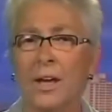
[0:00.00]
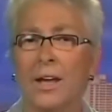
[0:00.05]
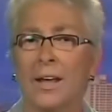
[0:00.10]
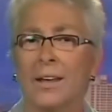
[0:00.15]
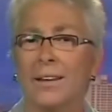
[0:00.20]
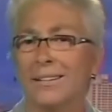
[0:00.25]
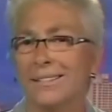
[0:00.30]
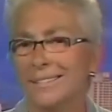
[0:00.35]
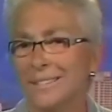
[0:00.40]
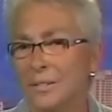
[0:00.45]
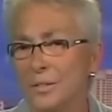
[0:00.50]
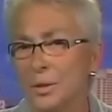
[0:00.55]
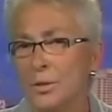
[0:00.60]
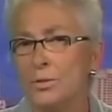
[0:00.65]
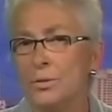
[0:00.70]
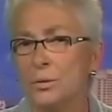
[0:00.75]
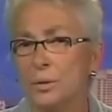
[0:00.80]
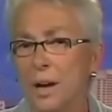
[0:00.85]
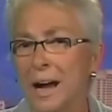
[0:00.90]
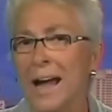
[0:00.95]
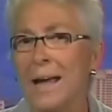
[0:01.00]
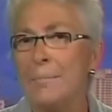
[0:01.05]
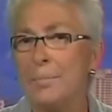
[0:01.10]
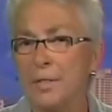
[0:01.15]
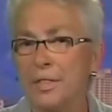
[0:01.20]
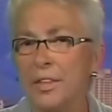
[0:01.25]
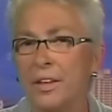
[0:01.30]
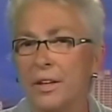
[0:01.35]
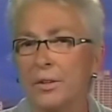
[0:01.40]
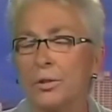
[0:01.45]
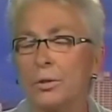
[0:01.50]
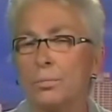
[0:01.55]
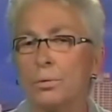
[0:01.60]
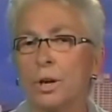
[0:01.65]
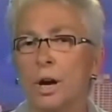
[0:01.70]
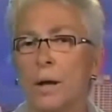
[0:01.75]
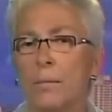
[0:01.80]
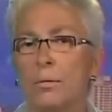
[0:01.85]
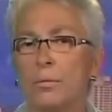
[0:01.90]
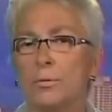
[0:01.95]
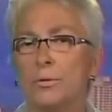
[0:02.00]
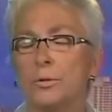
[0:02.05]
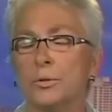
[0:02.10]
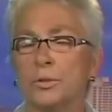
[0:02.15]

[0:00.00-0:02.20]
Uh, those are hypothetical problems.